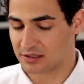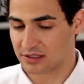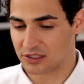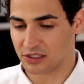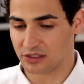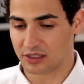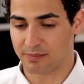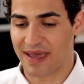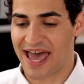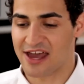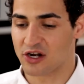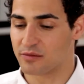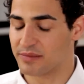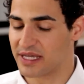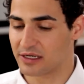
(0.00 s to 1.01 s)
to the
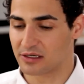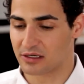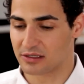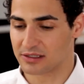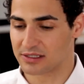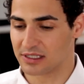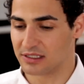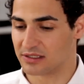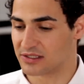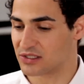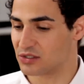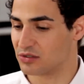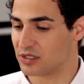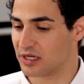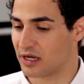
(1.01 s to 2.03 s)
pattern makers in the
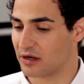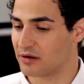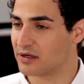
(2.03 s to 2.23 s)
studio.